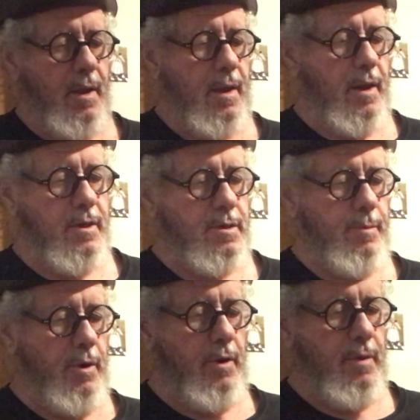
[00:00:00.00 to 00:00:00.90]
Kind of
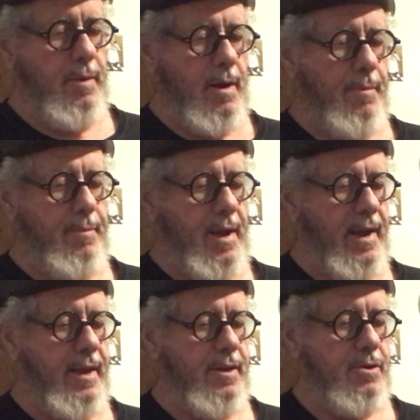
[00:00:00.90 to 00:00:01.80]
smooth them up
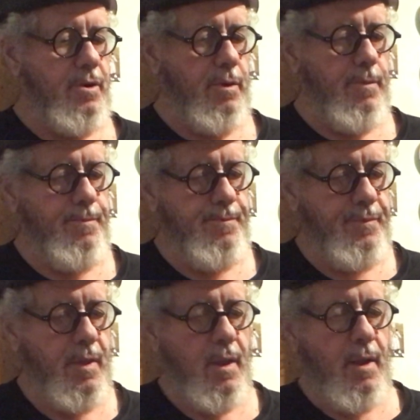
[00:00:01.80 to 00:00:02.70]
back into
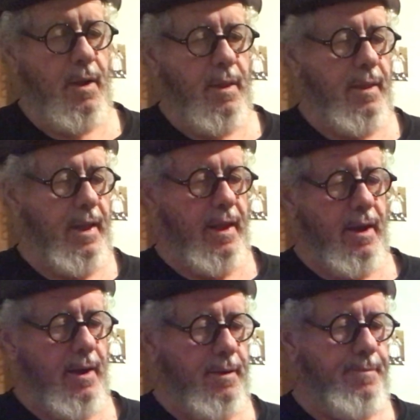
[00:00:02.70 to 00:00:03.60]

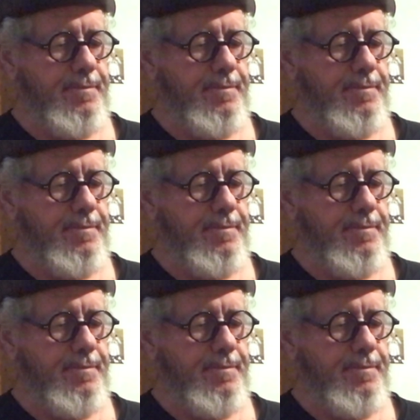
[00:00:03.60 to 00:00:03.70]
the